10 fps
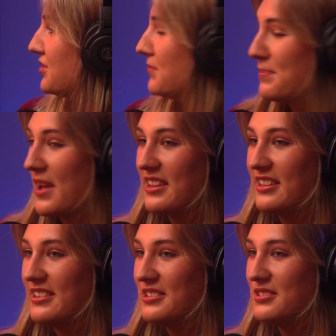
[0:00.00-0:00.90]
we make
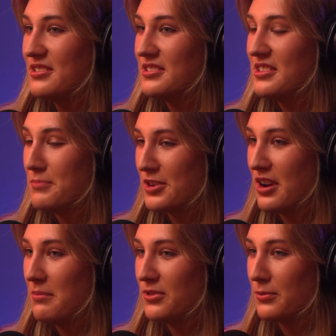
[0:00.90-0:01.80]
it
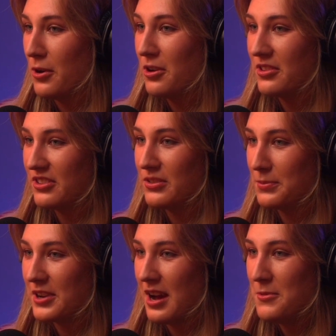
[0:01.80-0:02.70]
becomes a rocket. Does it
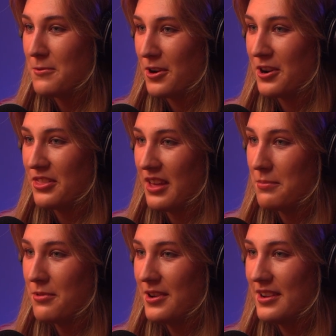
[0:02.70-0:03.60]
become a rock at
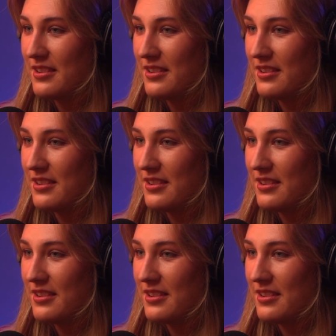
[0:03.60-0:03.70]
that point?